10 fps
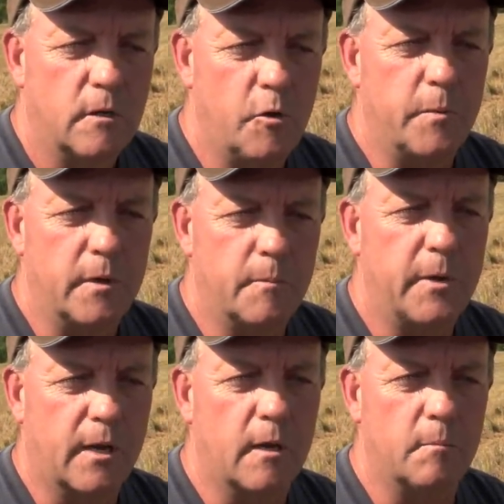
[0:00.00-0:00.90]
hoping to
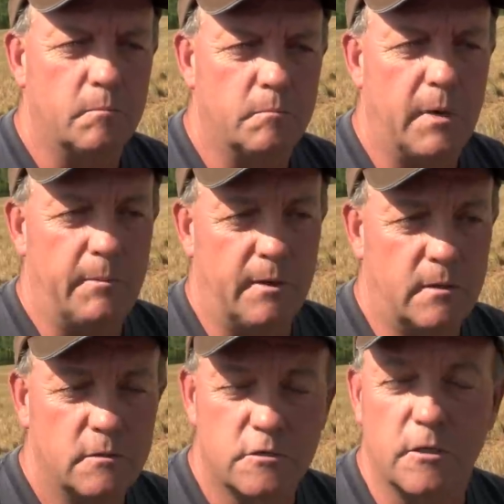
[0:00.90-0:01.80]
pick up maybe
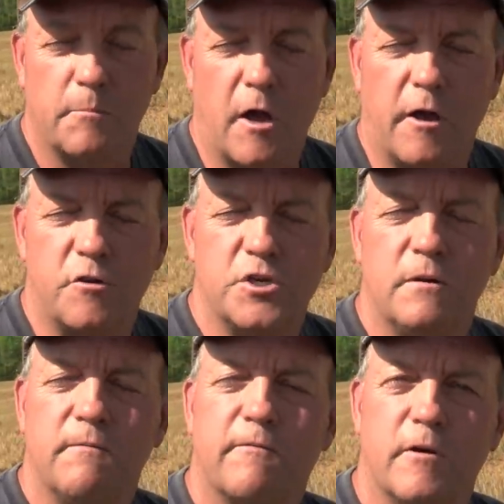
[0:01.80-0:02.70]
some
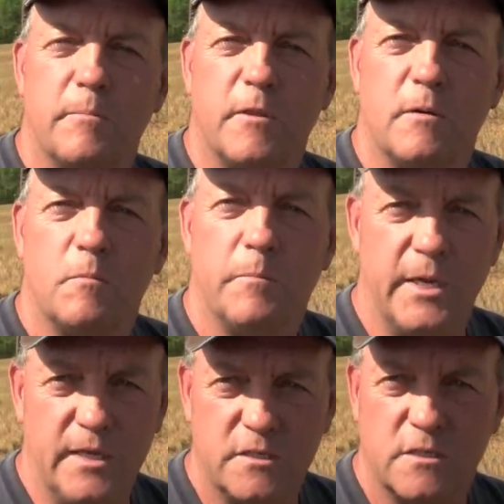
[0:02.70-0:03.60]
nitrogen from the
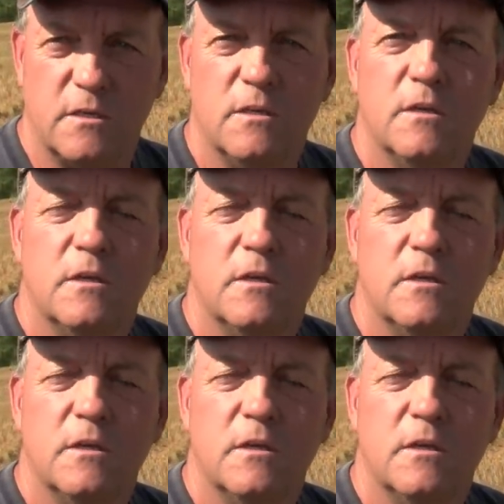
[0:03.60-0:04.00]
peas.